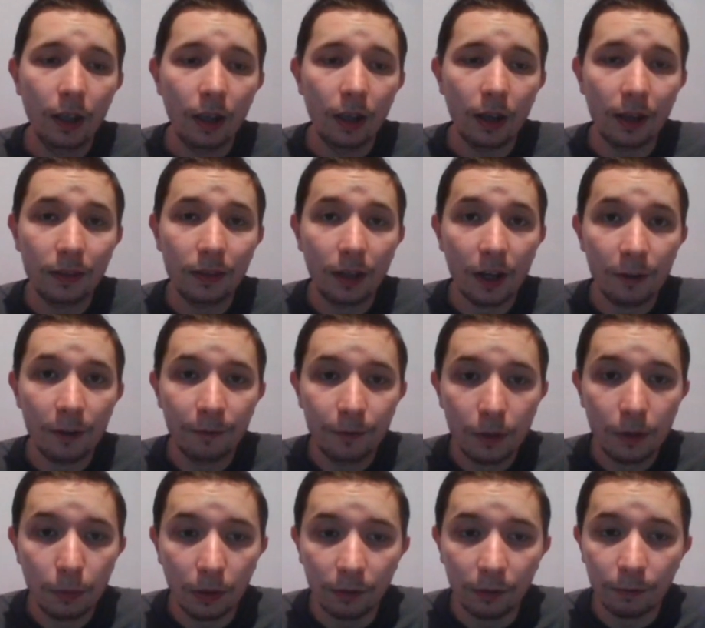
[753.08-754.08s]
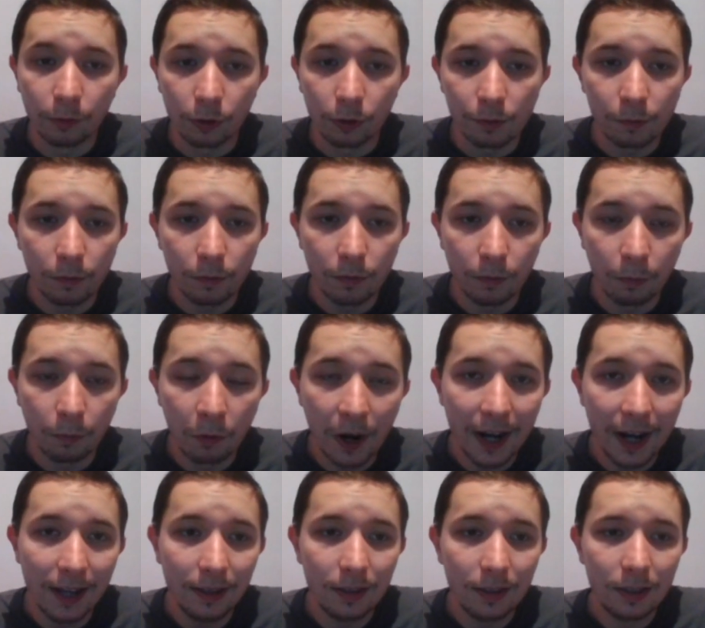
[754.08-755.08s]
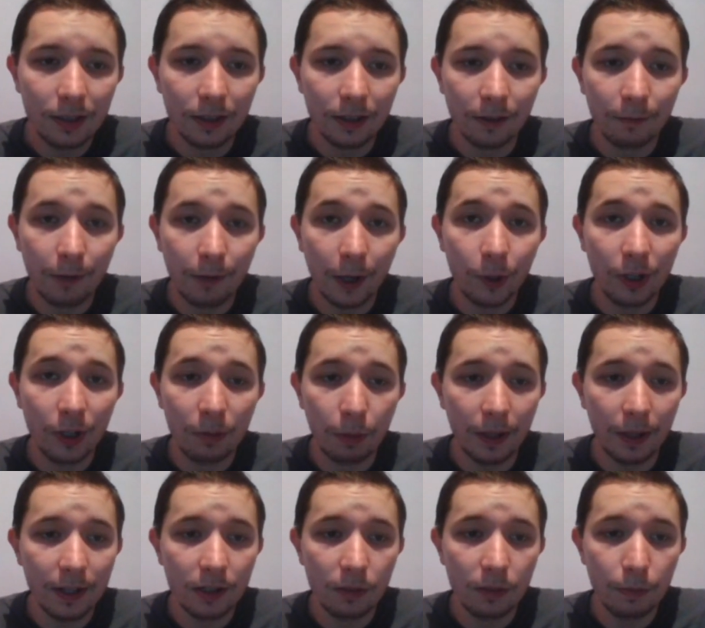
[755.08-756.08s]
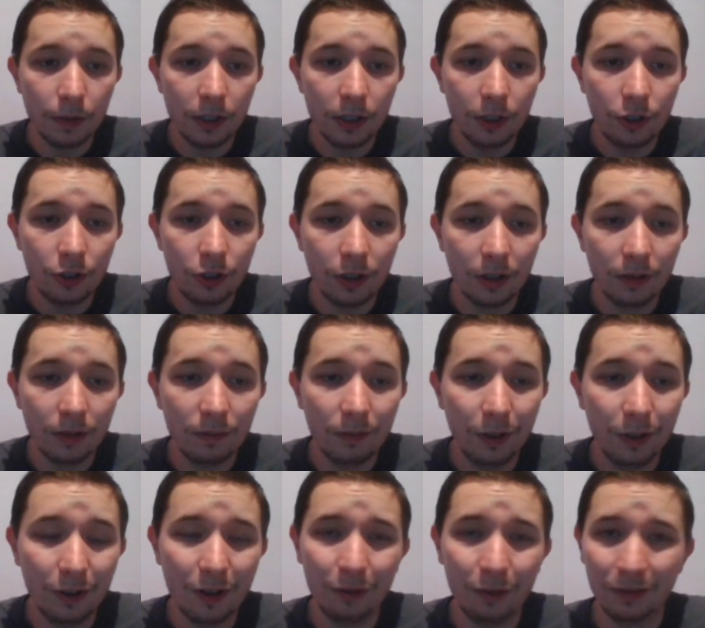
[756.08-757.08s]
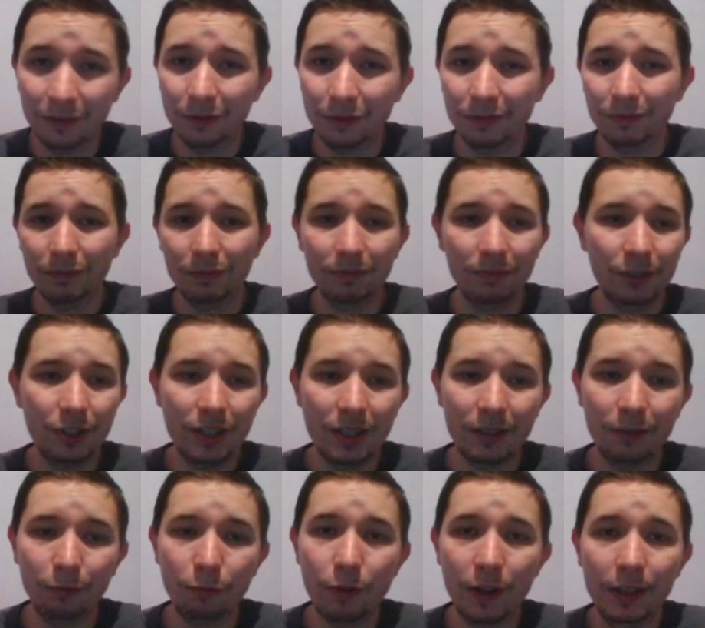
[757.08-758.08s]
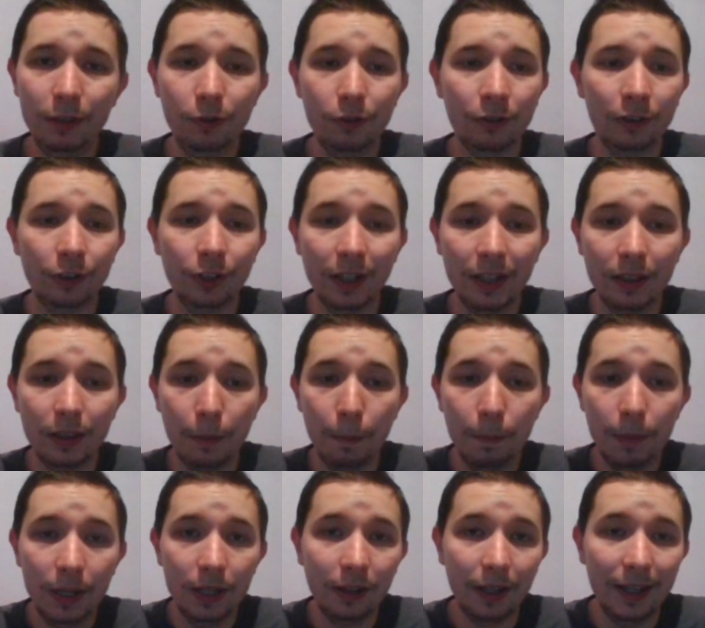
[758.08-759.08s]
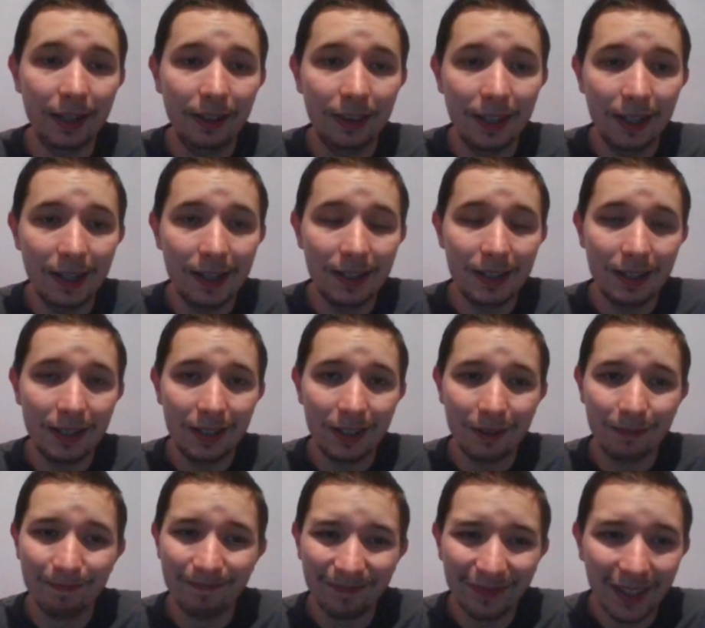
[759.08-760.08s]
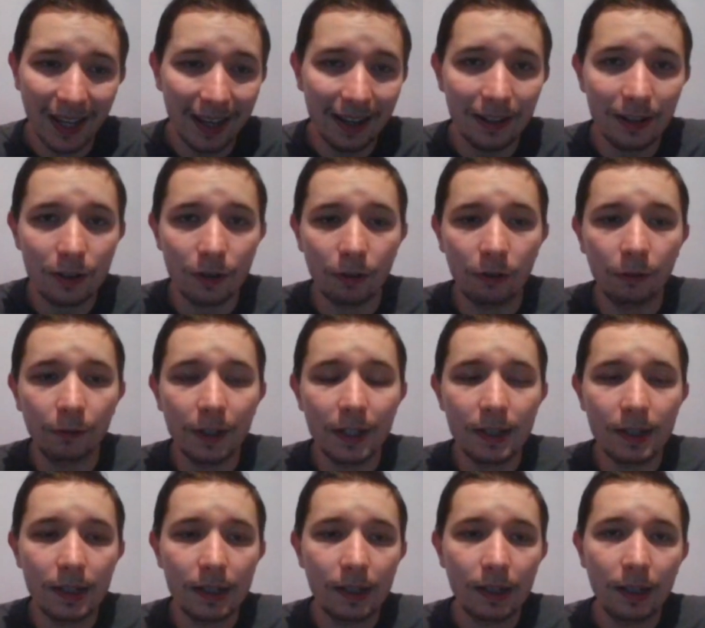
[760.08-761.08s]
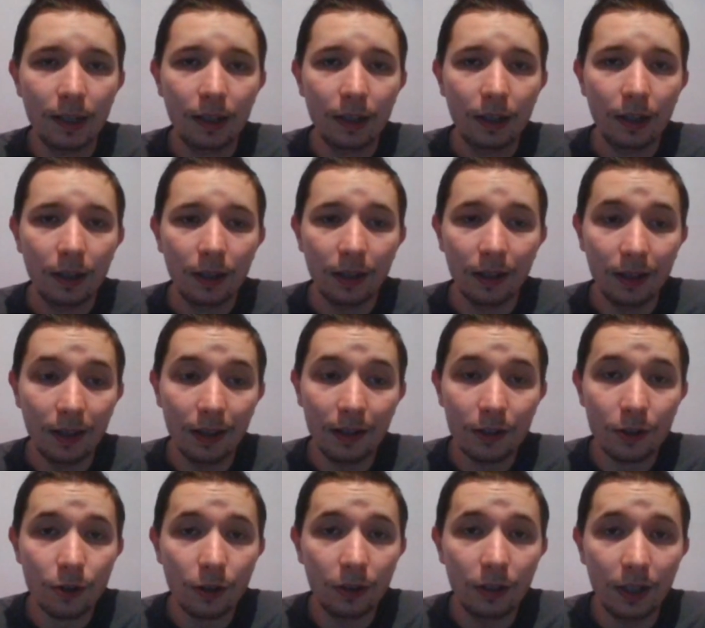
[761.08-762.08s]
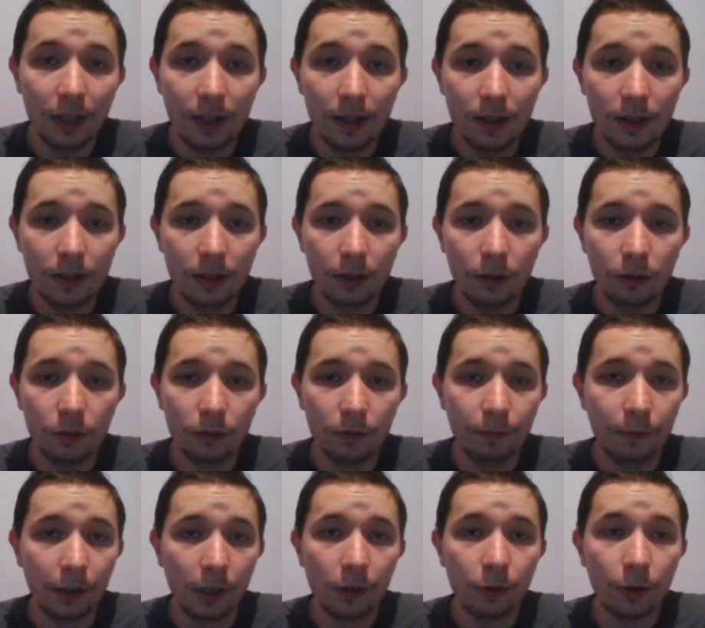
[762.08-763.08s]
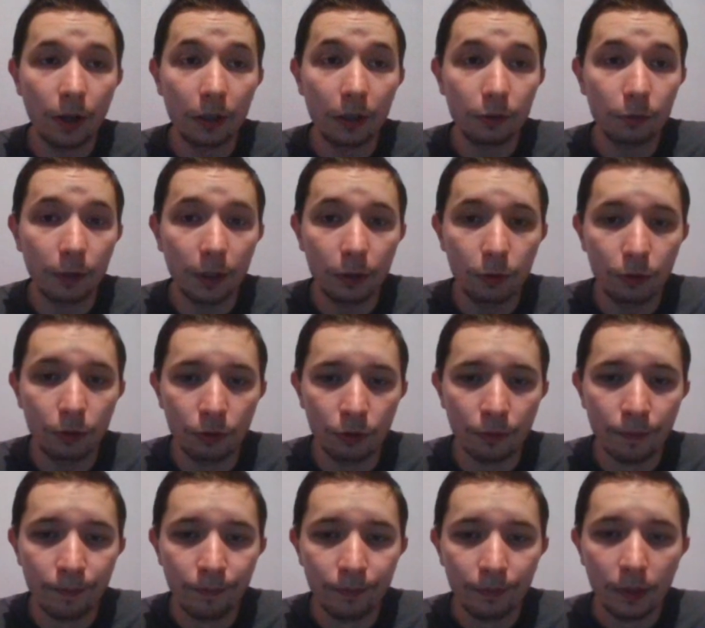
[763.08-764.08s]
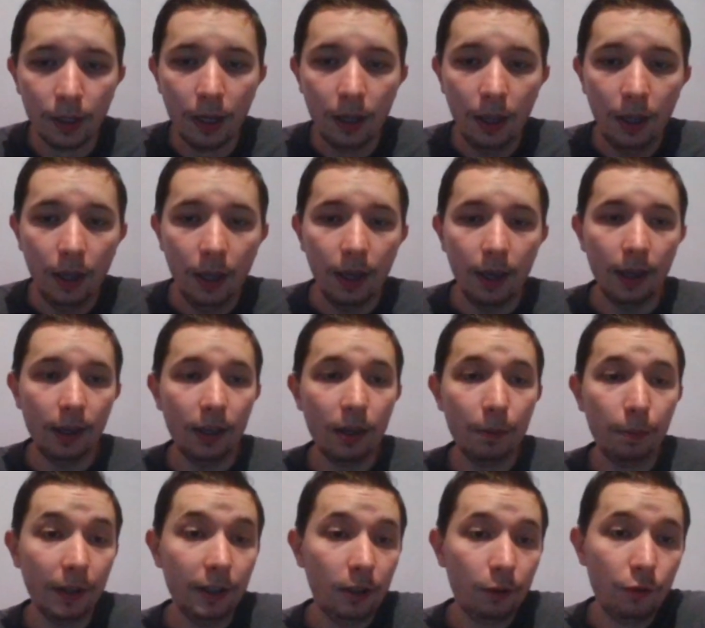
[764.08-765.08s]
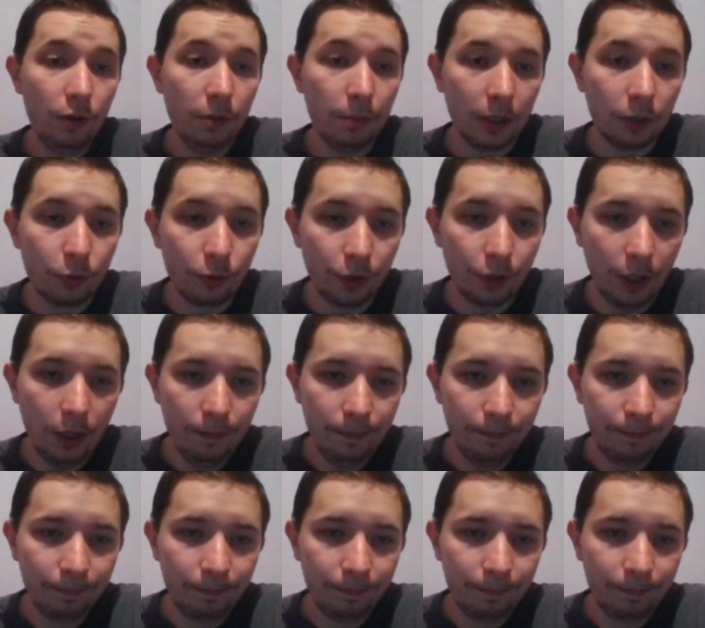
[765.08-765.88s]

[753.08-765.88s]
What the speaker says: uncomfortable for white, a very unpleasant position. You know, just when you're in the pin like this, it's not easy to figure out what to do. He played queen b3,